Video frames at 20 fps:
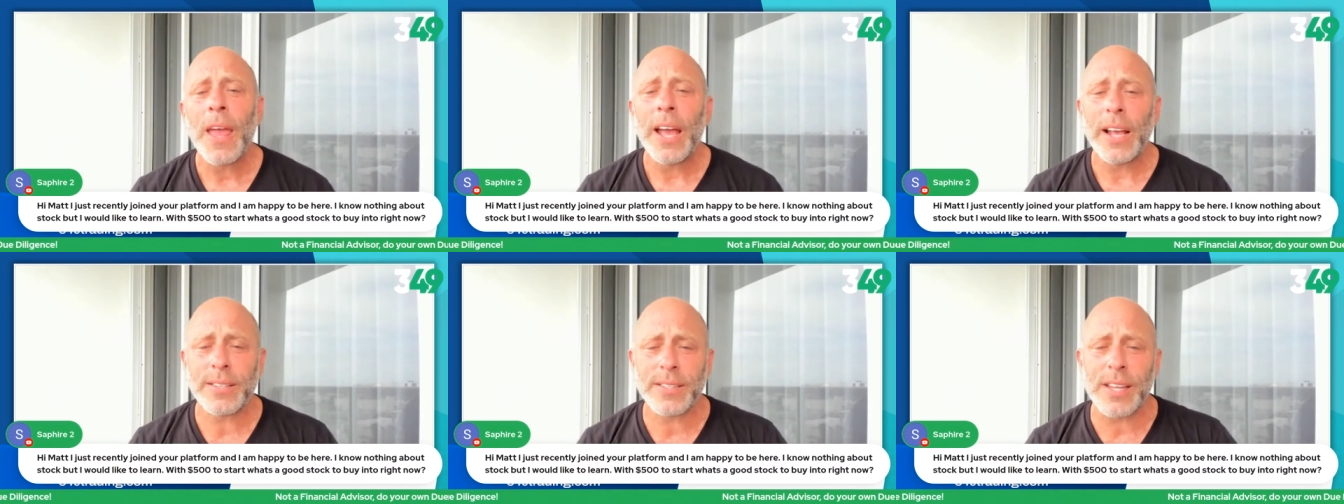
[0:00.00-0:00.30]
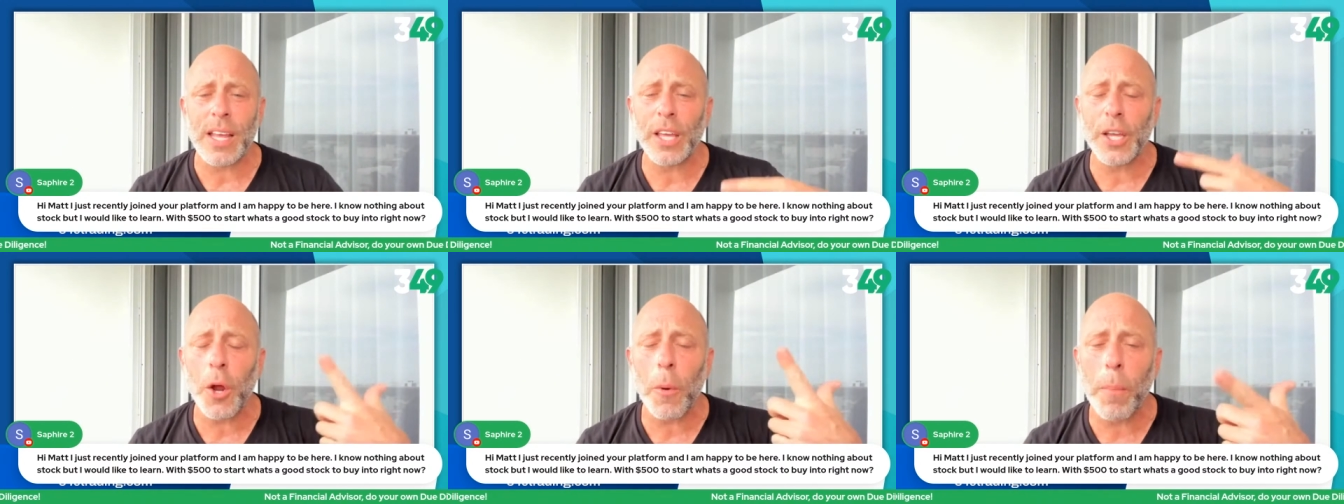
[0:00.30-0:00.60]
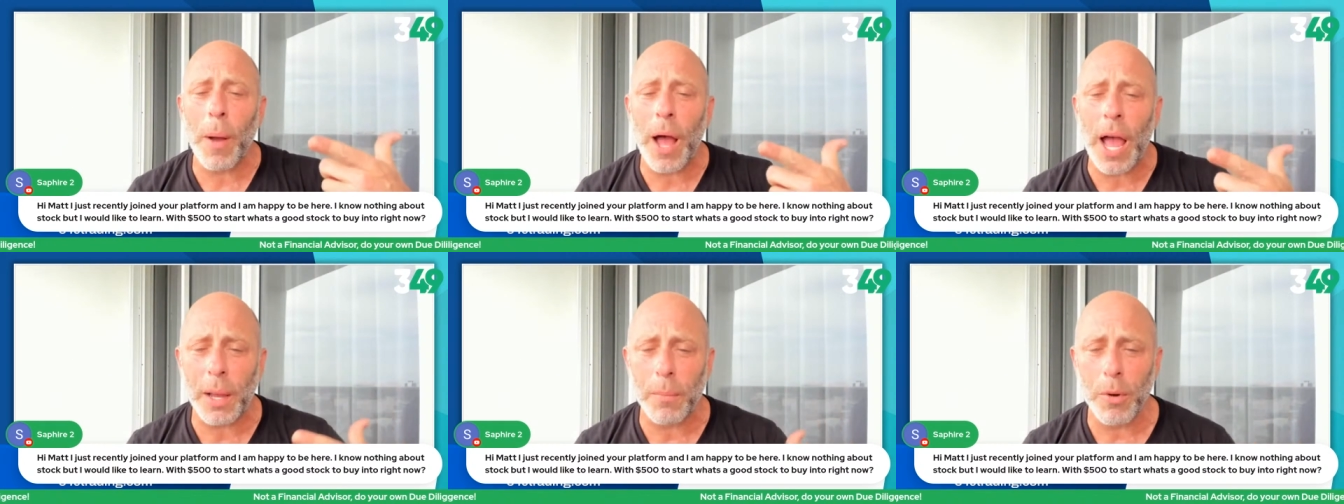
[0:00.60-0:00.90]
It's not like
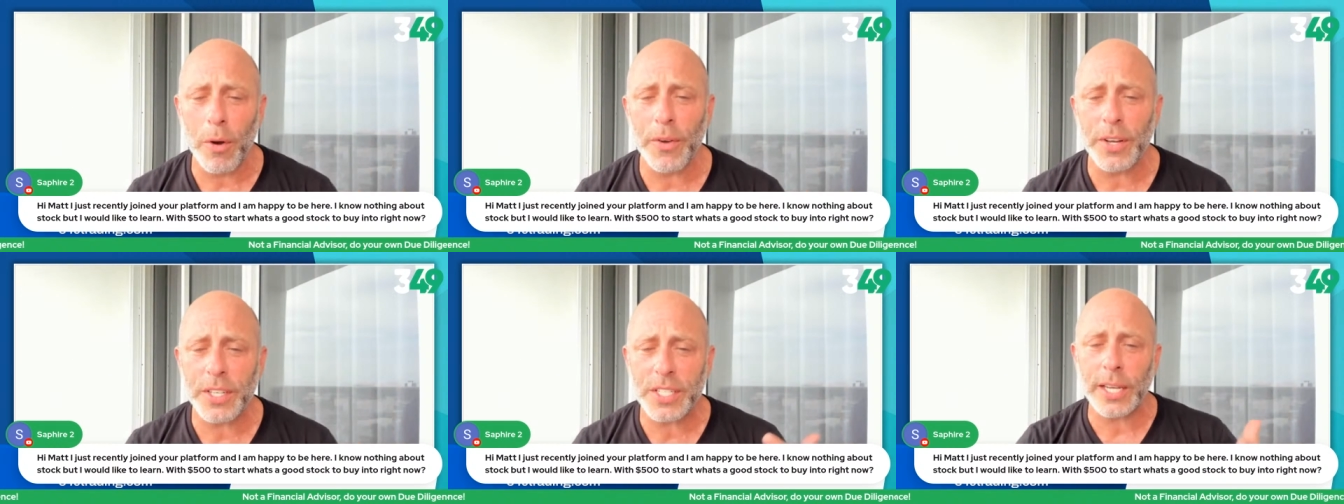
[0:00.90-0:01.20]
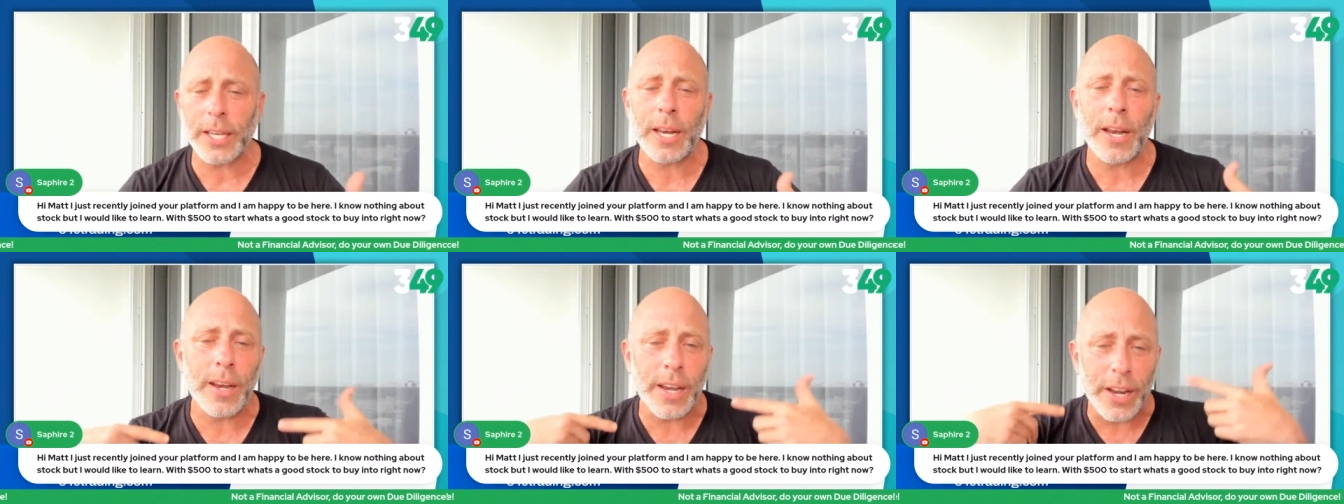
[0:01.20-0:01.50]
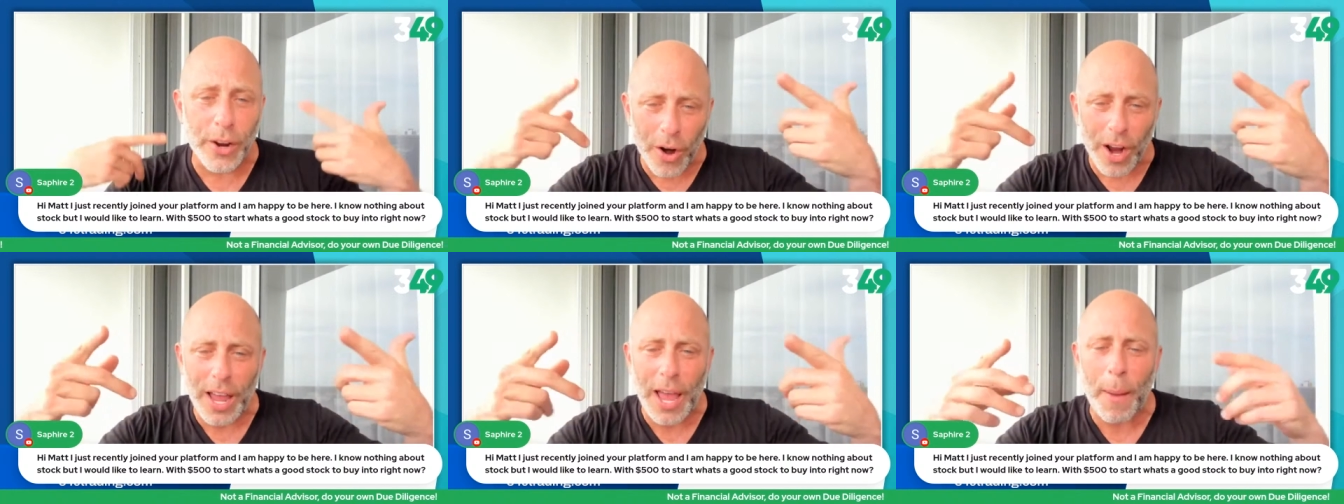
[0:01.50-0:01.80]
you're buying a movie ticket and
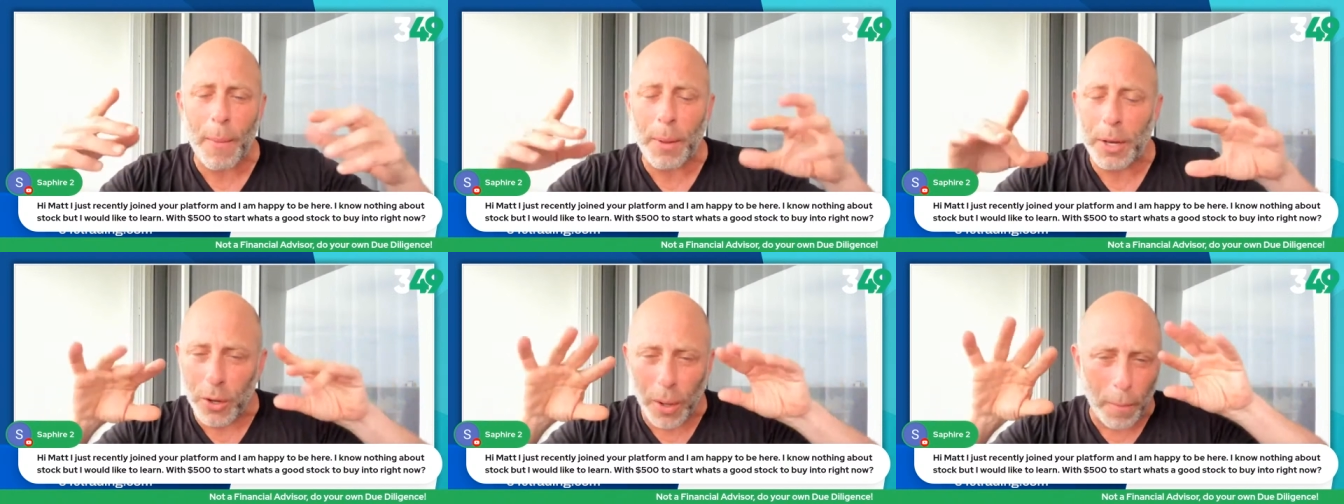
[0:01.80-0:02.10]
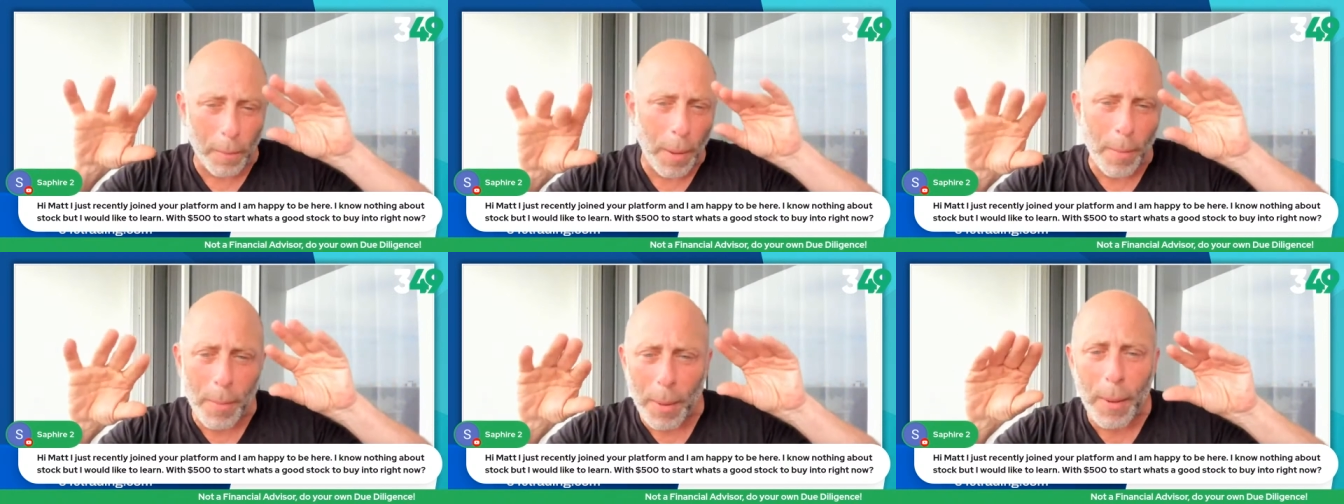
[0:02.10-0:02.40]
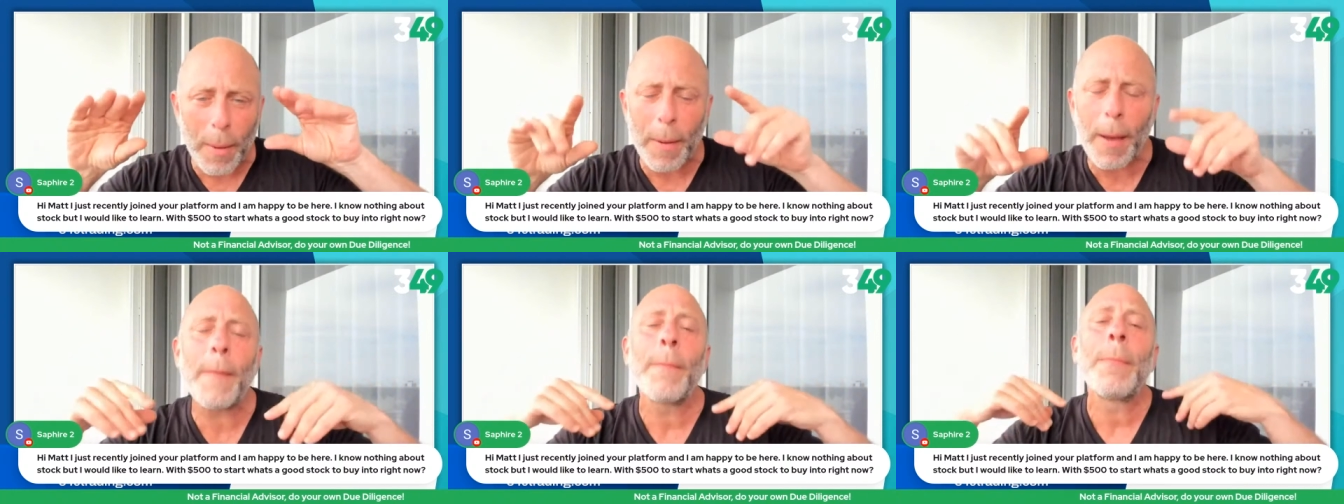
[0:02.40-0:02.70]
here I am and you're like, blah, blah,
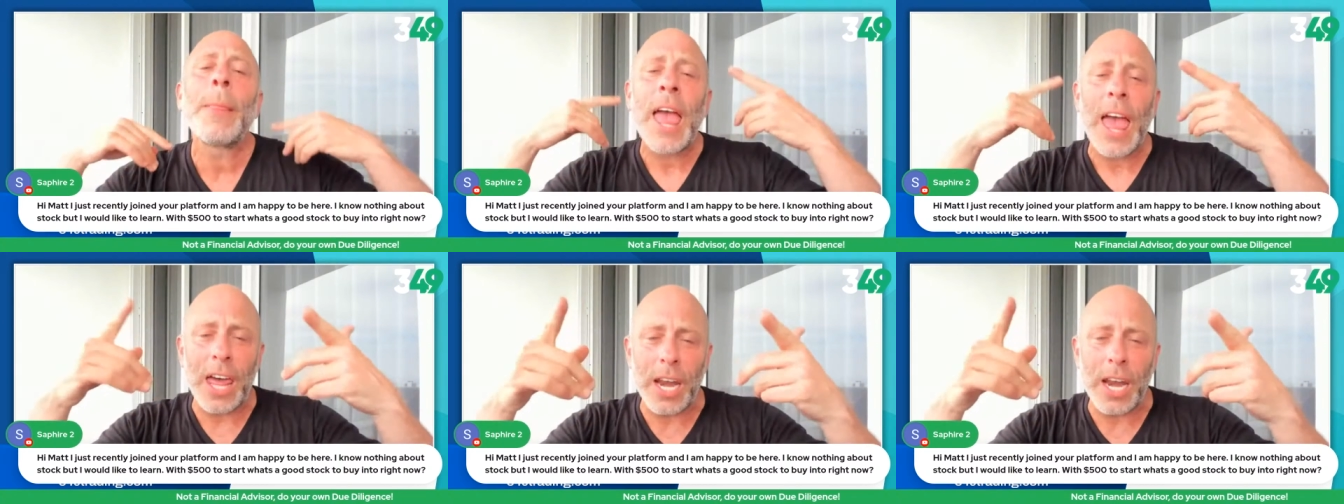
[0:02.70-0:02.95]
blah, blah,